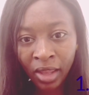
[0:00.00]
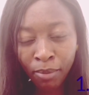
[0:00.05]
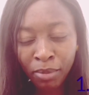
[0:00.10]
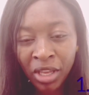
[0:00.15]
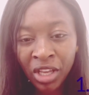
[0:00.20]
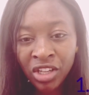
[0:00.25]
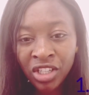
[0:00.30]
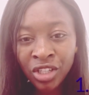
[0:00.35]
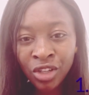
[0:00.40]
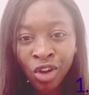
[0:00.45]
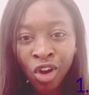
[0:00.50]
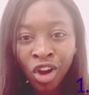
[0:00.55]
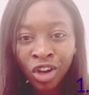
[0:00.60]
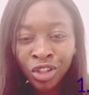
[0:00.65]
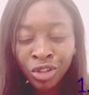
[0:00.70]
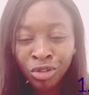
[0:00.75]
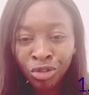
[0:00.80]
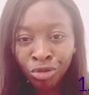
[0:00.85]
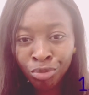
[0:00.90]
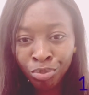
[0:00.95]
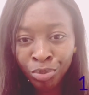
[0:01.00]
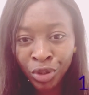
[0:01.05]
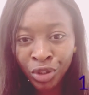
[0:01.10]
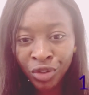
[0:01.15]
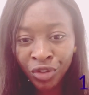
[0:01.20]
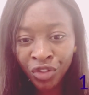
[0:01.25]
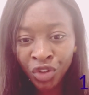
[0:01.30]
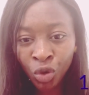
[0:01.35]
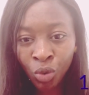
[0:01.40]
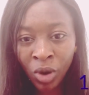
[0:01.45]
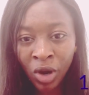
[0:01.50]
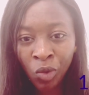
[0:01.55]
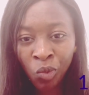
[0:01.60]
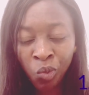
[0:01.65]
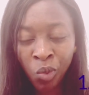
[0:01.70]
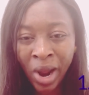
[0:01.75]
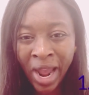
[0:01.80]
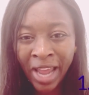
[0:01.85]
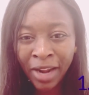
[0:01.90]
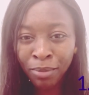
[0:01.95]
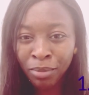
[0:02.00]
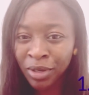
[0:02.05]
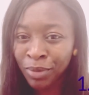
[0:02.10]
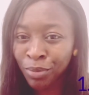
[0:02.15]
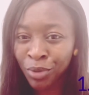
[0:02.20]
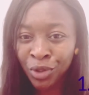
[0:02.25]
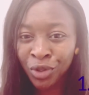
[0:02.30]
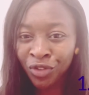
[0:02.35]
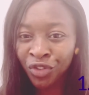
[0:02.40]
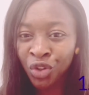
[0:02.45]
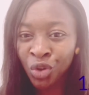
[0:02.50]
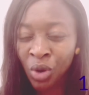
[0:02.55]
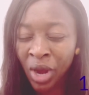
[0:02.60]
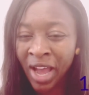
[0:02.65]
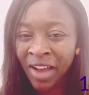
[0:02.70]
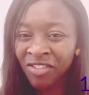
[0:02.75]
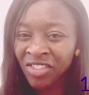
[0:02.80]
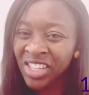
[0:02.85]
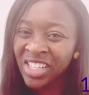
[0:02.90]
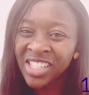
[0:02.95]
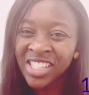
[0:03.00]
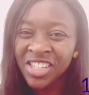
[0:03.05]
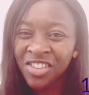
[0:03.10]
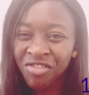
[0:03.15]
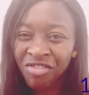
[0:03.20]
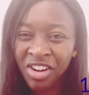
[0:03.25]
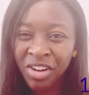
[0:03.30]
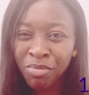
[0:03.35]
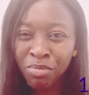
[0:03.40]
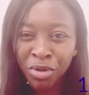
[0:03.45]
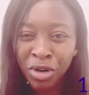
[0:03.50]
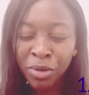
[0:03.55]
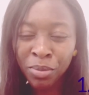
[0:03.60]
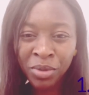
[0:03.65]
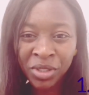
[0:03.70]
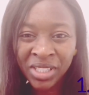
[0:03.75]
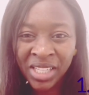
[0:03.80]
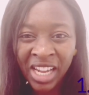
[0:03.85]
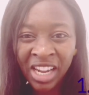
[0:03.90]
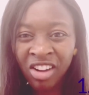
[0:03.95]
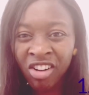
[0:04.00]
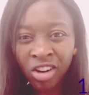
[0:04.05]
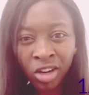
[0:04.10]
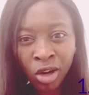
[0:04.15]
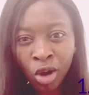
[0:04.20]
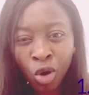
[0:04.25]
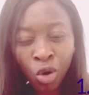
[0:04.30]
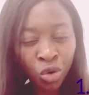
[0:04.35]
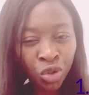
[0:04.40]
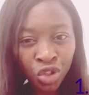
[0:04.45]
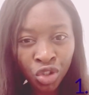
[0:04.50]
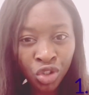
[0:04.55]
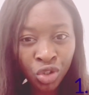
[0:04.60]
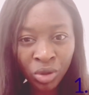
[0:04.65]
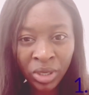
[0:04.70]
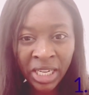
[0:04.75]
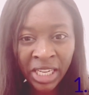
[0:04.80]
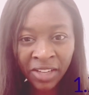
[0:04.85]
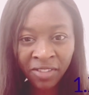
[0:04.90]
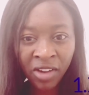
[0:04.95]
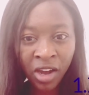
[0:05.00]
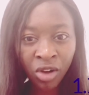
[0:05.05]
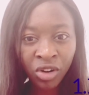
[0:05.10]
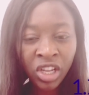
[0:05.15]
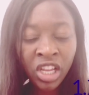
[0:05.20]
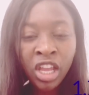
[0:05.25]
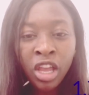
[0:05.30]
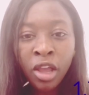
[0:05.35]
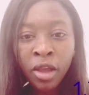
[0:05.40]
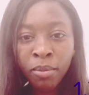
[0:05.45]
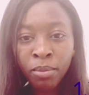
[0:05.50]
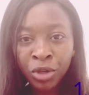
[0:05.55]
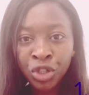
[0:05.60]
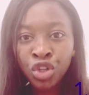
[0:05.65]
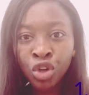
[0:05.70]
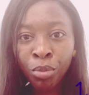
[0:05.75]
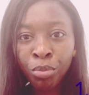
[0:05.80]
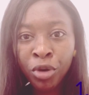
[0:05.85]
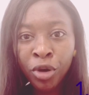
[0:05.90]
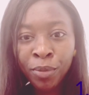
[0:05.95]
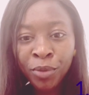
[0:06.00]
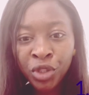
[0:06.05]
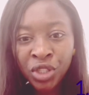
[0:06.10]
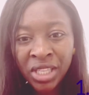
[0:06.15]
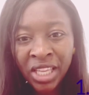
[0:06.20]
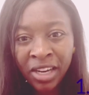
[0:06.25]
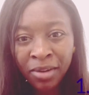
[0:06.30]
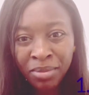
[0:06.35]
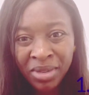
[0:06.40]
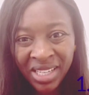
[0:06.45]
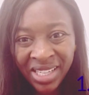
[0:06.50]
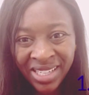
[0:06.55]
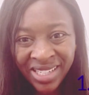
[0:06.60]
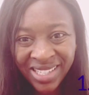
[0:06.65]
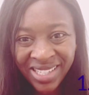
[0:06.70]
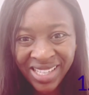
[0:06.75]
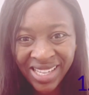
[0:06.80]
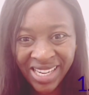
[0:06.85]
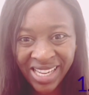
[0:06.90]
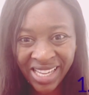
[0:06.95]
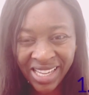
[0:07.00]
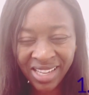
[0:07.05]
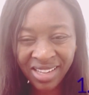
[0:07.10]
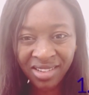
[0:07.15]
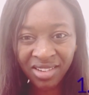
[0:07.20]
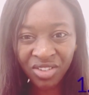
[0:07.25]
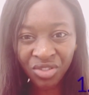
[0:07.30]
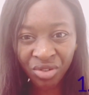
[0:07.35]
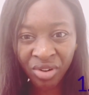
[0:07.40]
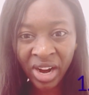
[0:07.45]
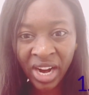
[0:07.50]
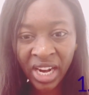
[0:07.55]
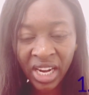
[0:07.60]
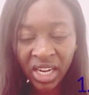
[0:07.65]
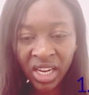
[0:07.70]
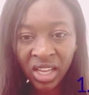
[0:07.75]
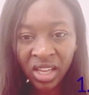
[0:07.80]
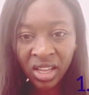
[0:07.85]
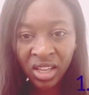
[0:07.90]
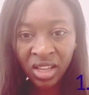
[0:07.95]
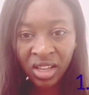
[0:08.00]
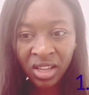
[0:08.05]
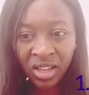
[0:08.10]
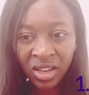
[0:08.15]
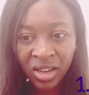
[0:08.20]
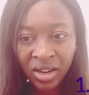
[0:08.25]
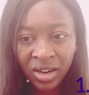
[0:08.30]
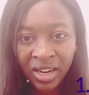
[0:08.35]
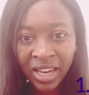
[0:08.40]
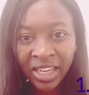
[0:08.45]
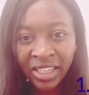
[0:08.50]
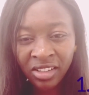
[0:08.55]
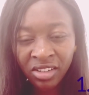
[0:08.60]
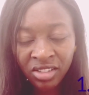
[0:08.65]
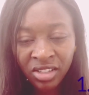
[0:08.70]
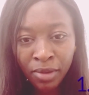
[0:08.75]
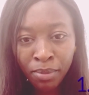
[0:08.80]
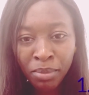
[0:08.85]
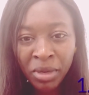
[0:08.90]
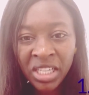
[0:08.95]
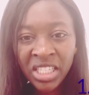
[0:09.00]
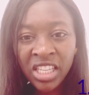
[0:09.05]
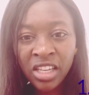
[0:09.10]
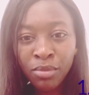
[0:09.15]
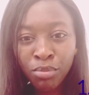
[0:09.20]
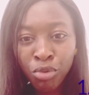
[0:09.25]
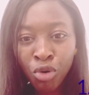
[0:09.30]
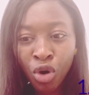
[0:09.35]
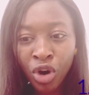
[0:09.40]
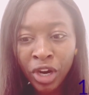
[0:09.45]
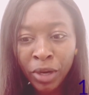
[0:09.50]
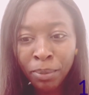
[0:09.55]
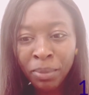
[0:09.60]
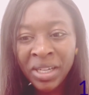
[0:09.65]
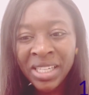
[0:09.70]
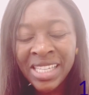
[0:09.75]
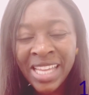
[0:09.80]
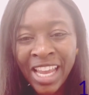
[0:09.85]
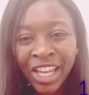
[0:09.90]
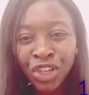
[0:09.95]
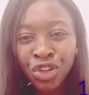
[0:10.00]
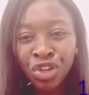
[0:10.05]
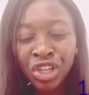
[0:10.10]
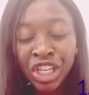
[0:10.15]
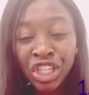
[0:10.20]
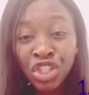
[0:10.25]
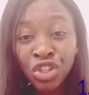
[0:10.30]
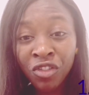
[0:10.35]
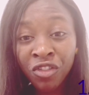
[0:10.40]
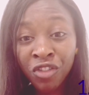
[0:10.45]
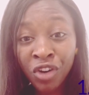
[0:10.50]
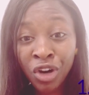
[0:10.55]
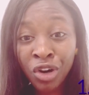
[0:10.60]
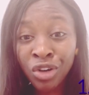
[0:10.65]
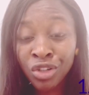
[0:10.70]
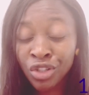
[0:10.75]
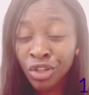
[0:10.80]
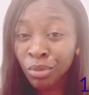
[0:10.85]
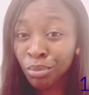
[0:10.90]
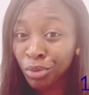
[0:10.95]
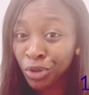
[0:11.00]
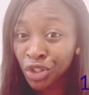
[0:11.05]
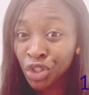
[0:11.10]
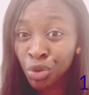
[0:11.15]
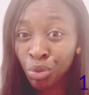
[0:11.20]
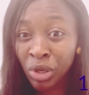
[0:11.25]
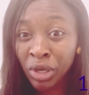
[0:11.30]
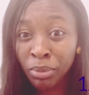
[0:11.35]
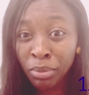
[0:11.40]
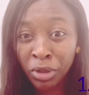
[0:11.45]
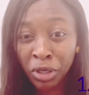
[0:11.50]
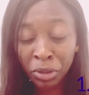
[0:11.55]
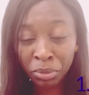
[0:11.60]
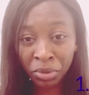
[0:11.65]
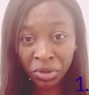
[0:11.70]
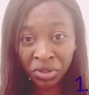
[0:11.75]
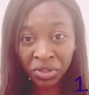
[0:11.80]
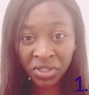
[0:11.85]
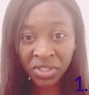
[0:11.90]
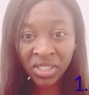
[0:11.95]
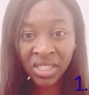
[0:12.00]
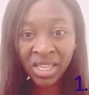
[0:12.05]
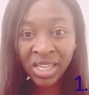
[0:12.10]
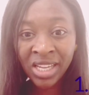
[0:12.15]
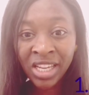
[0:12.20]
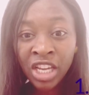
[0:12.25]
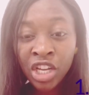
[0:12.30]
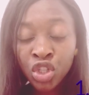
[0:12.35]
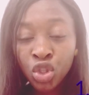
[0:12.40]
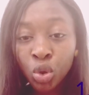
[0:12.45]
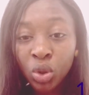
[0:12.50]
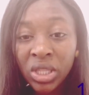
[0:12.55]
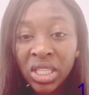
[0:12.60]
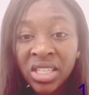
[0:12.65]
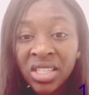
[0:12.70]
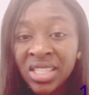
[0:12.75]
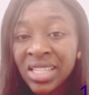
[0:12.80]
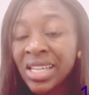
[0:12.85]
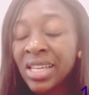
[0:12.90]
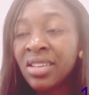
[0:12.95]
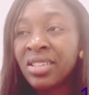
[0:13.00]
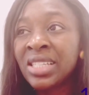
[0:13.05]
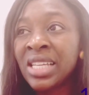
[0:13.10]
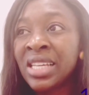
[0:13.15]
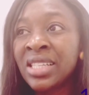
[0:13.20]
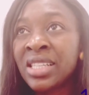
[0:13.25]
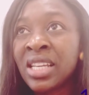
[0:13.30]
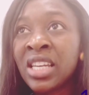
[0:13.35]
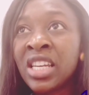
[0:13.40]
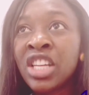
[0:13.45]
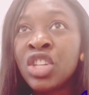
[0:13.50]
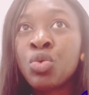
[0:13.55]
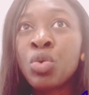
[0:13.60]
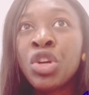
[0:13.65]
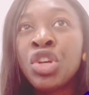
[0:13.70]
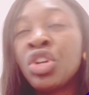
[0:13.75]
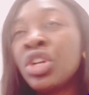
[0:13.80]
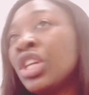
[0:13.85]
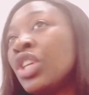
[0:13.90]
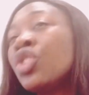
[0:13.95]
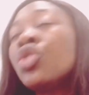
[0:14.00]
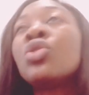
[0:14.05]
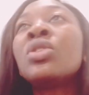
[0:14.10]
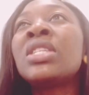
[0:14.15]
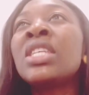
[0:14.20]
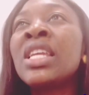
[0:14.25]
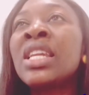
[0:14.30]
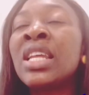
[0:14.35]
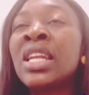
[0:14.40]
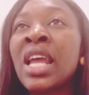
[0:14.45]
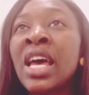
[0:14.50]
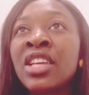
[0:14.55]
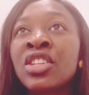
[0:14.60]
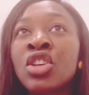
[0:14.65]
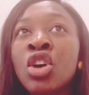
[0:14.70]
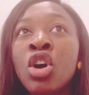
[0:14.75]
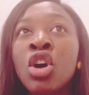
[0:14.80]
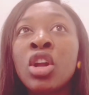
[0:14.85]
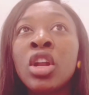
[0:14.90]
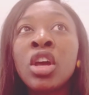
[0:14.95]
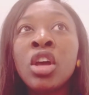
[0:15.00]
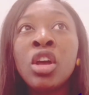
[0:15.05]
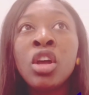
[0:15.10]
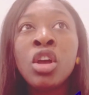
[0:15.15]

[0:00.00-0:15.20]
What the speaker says: Because God, both of you are one, but both of you have a different purpose that God called you to live out. But your purpose can be in sync, right? Like there's a meeting point, but then you need to focus on pursuing purpose. So these single days are days where you need to sit and ask God,